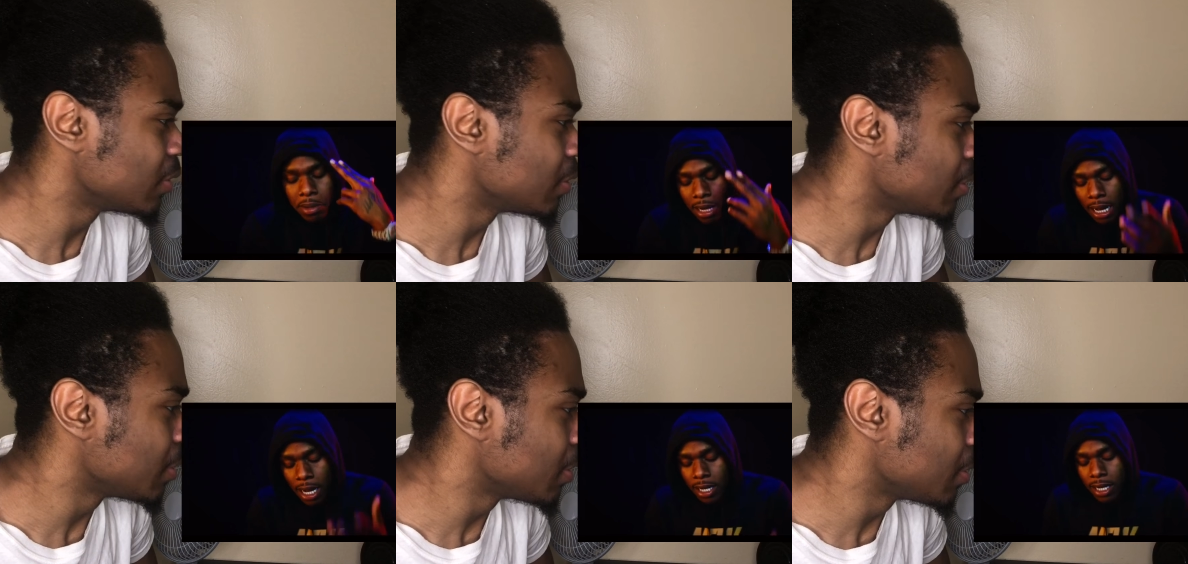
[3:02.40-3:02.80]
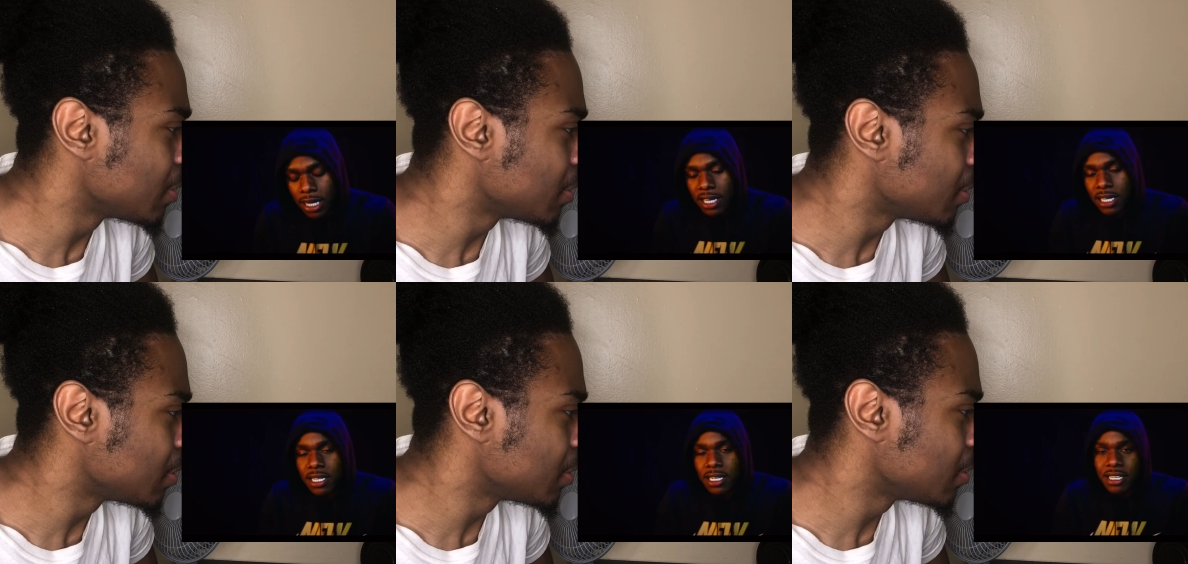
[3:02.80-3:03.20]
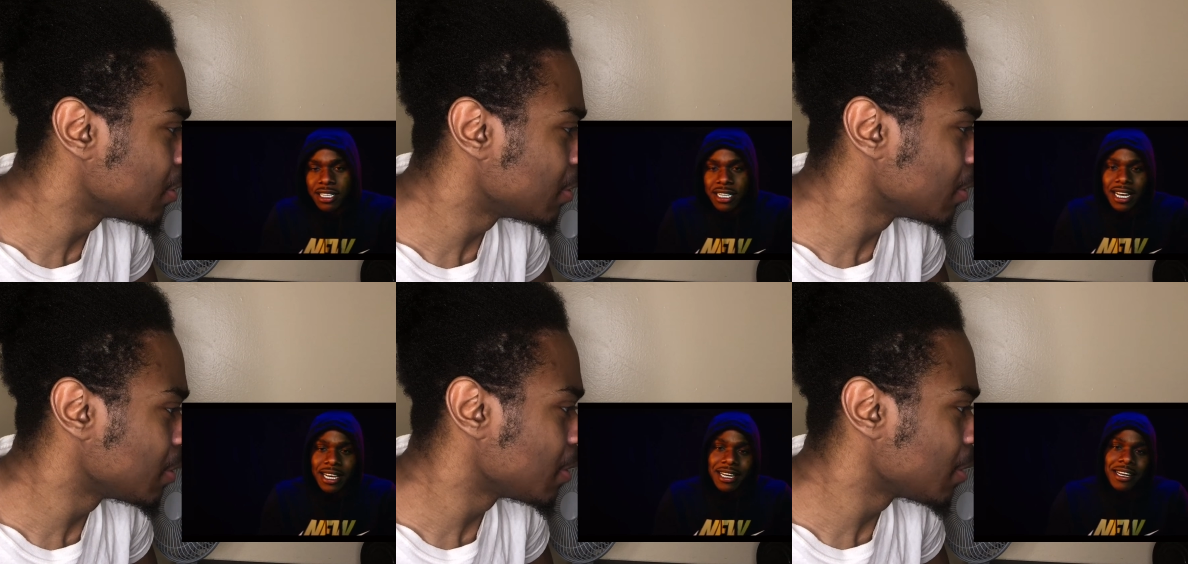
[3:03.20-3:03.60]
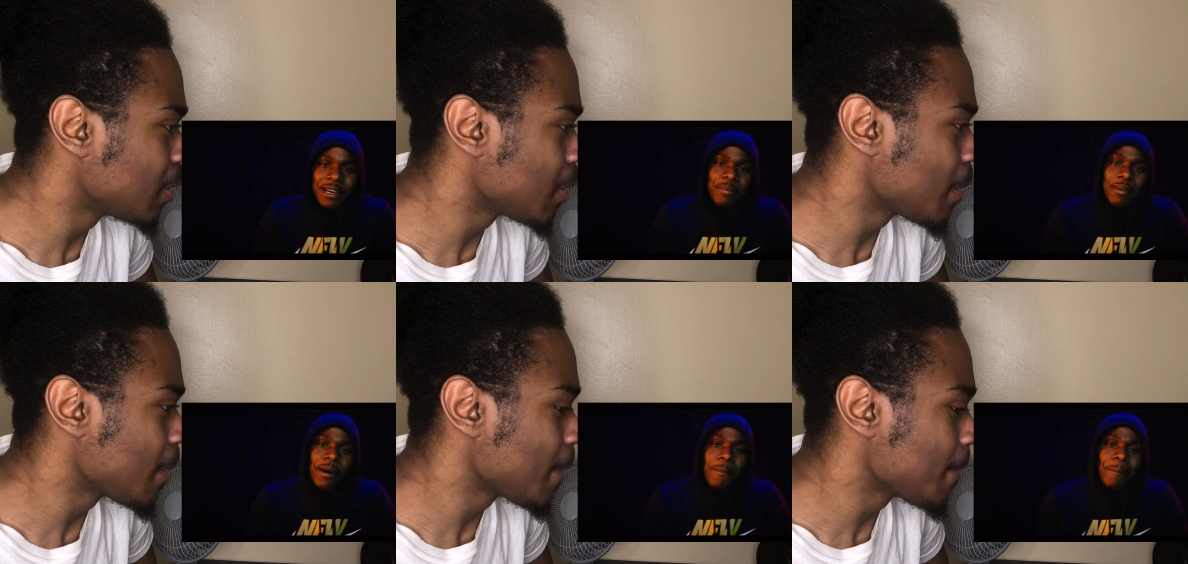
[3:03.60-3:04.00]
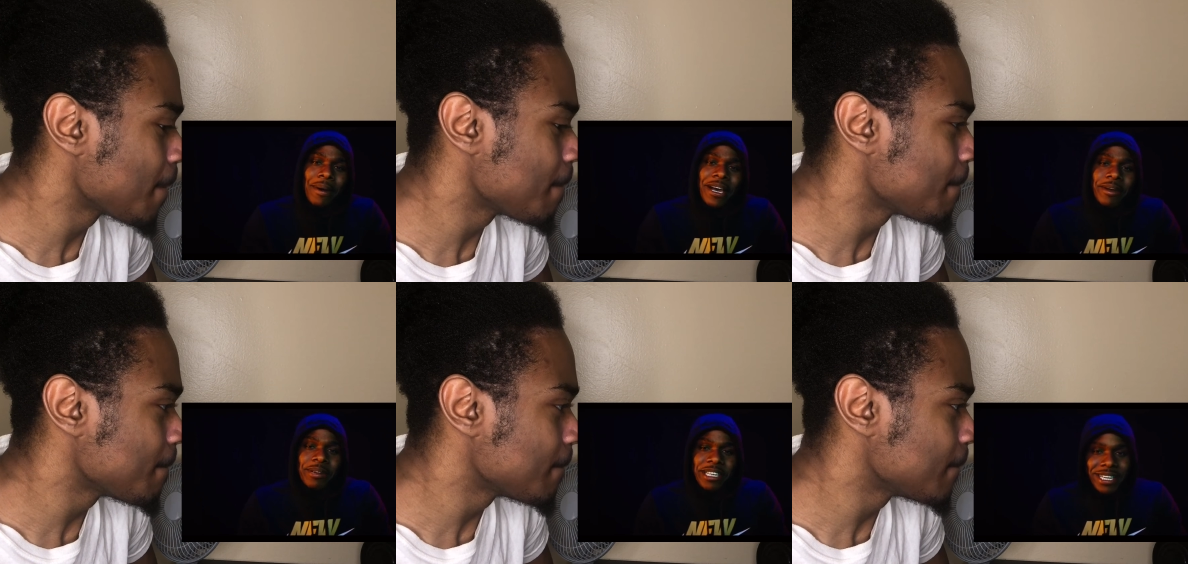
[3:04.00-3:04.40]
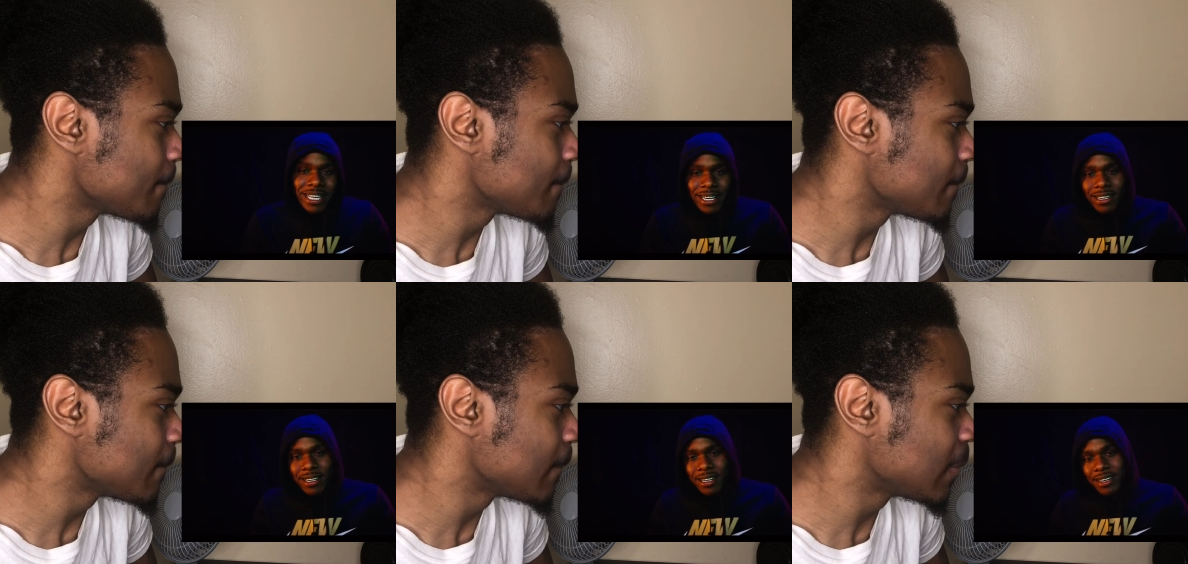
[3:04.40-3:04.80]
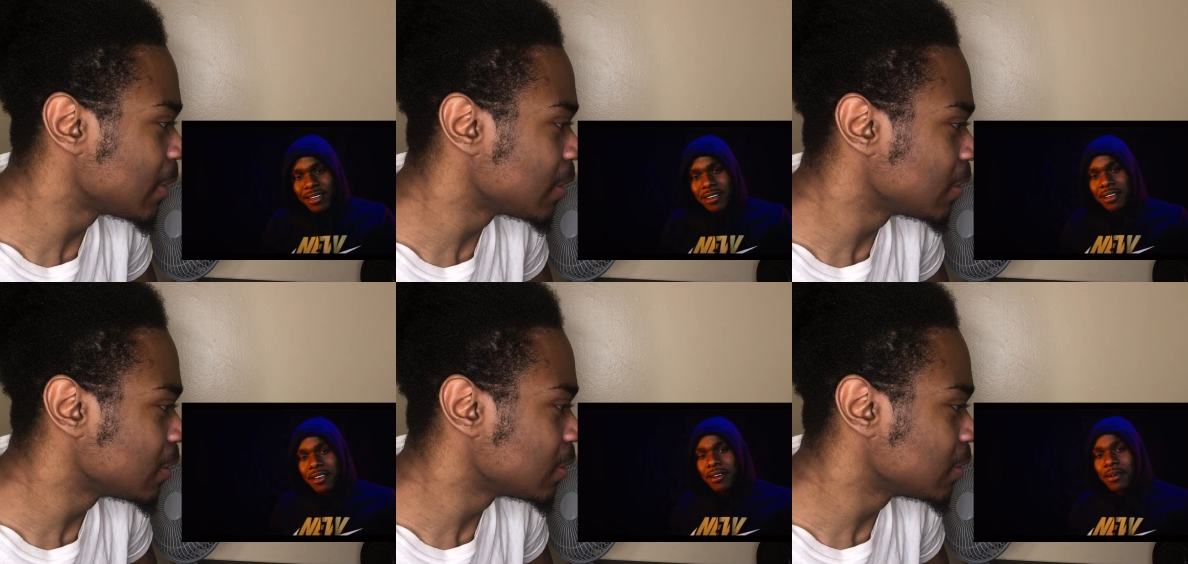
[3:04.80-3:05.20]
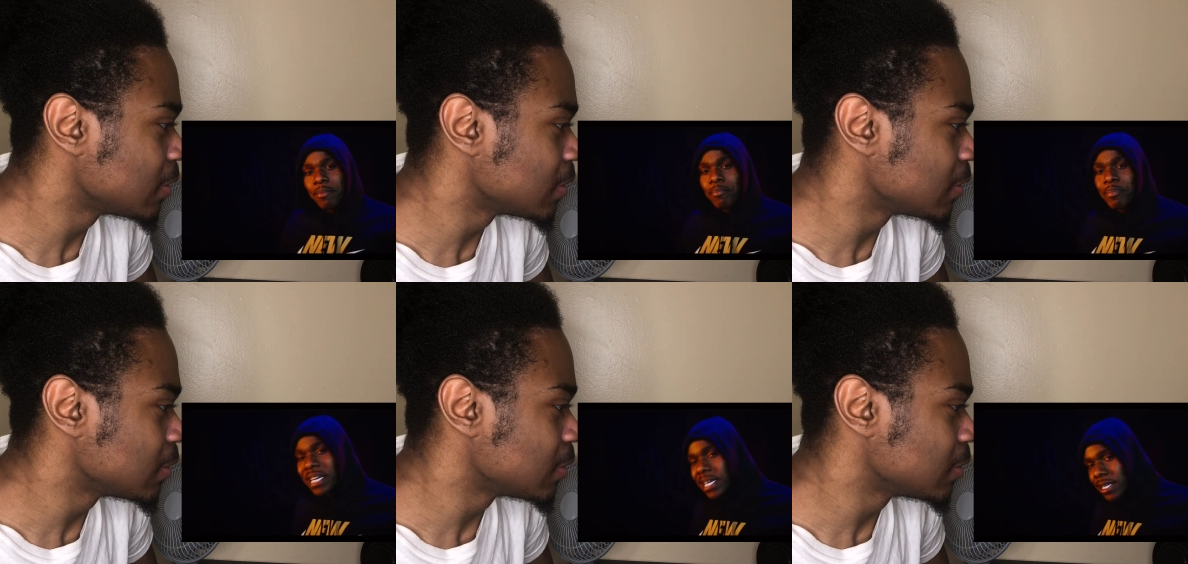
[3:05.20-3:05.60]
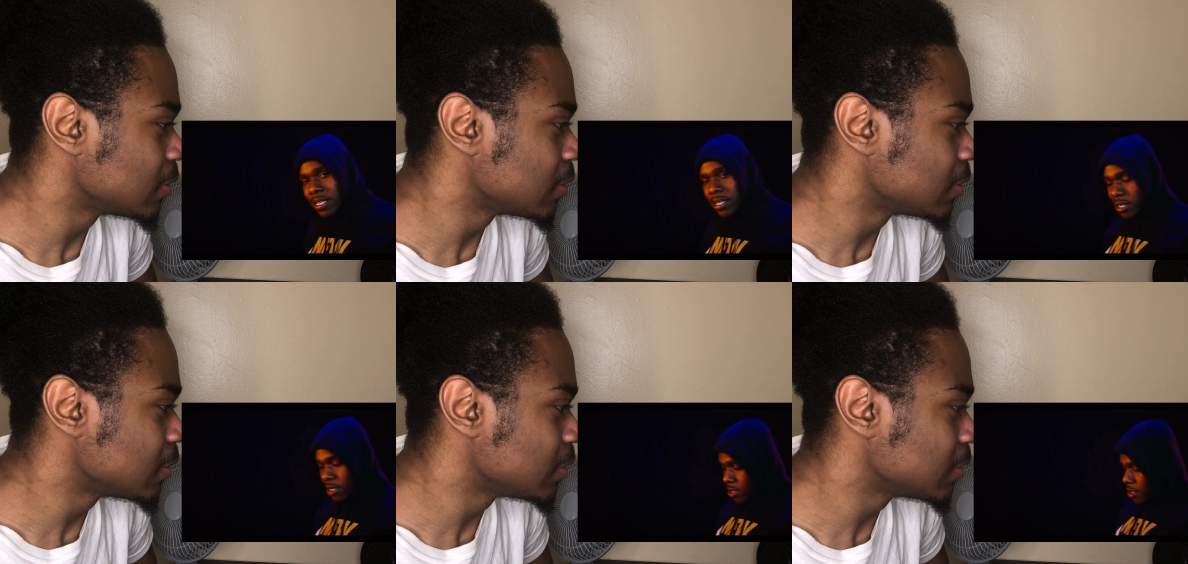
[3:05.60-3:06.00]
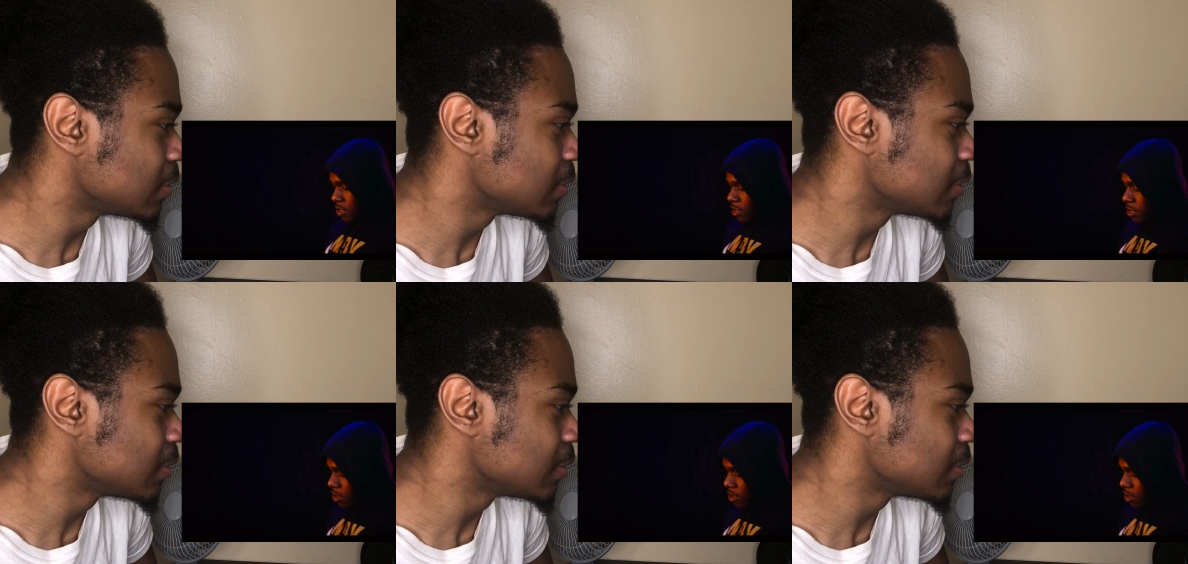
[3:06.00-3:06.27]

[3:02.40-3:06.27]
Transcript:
Speaker 1: get behind her and she shaking. I'm a baby, nigga. Bitch.